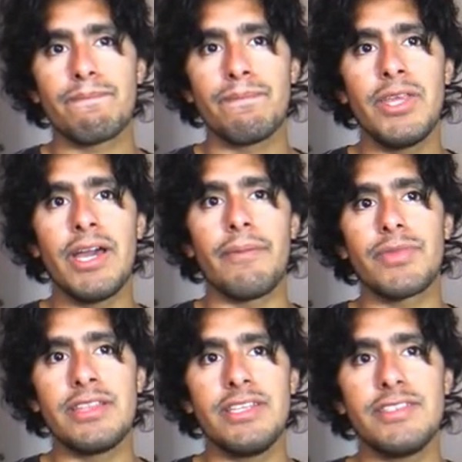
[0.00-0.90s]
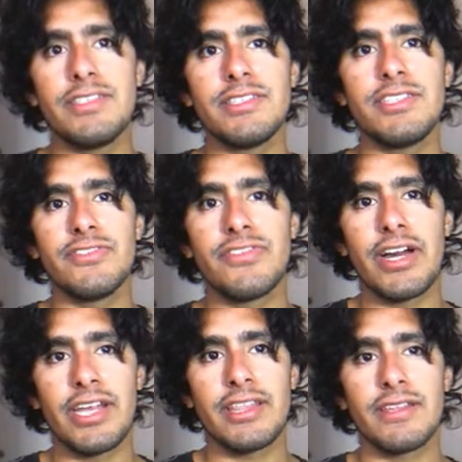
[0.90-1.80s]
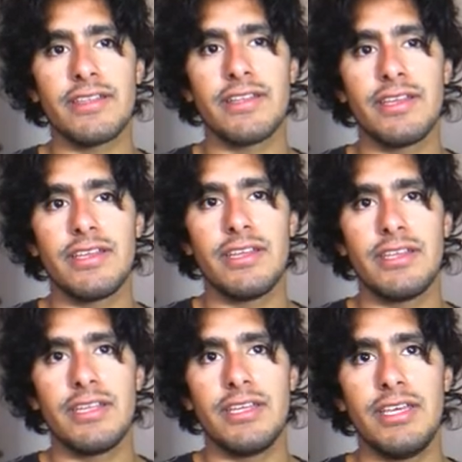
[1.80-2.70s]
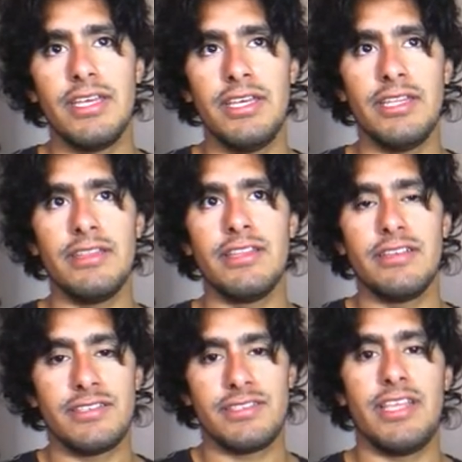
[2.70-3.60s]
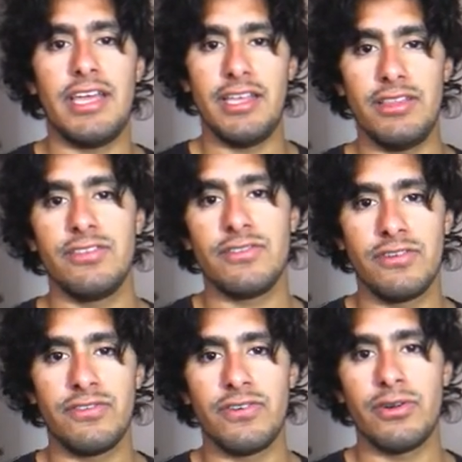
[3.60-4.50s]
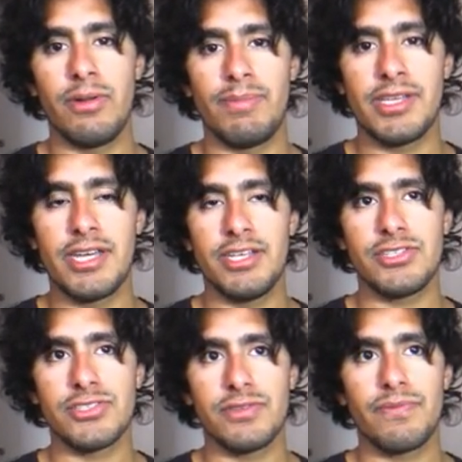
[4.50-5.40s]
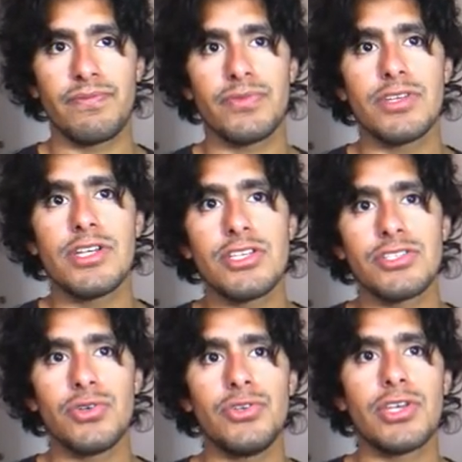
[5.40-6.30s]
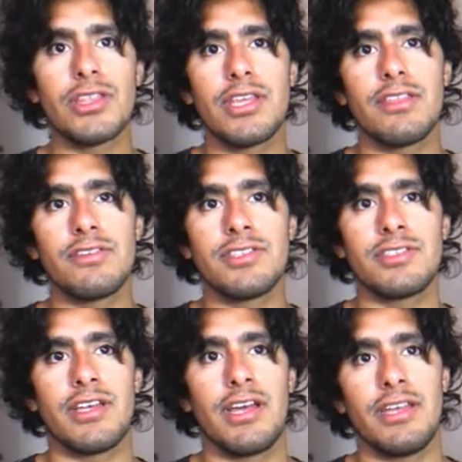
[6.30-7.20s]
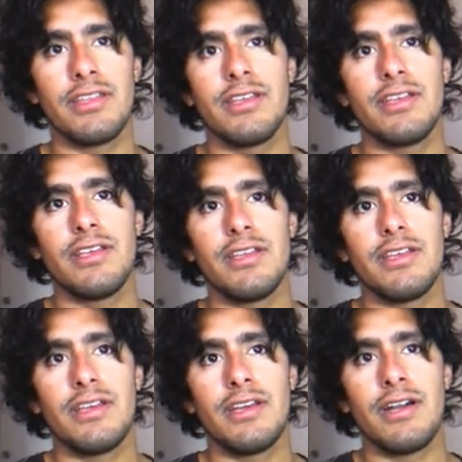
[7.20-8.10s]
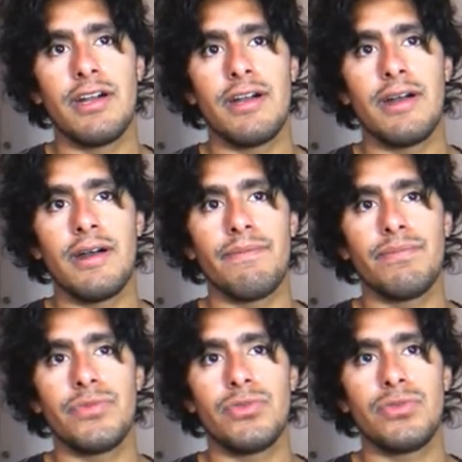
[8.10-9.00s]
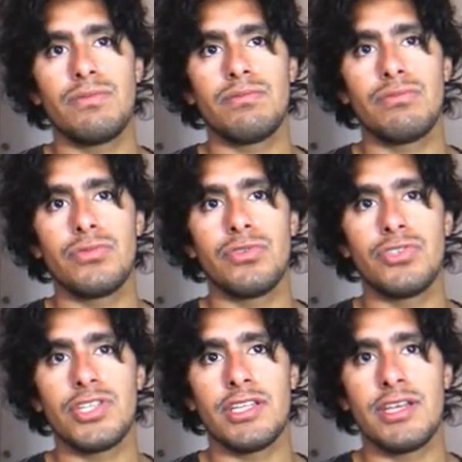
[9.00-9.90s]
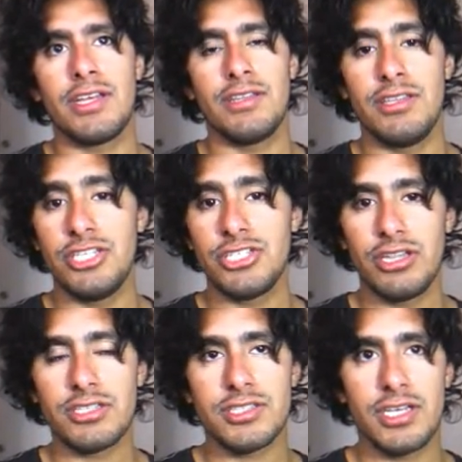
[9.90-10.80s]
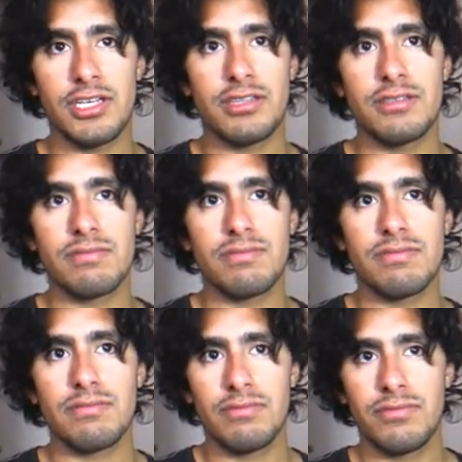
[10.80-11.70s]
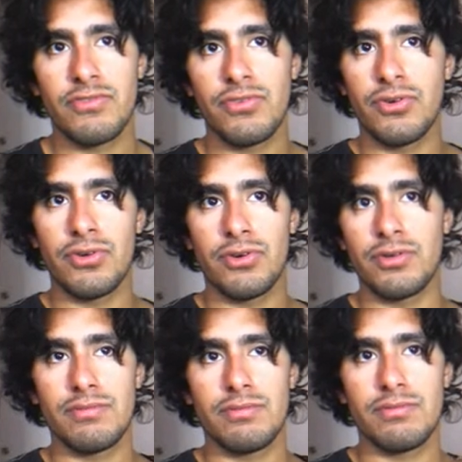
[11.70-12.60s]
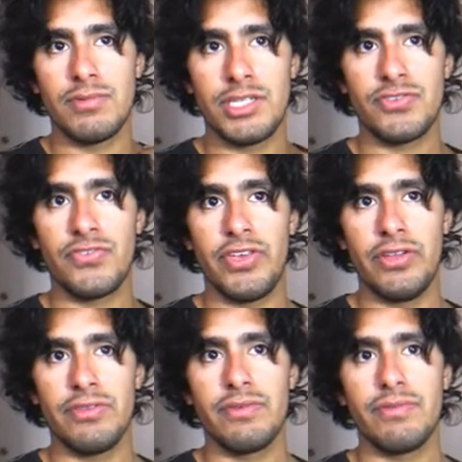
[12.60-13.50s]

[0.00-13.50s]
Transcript: Yeah, and this is defined in the state of our application. So you can either decide to set an initial state for each field,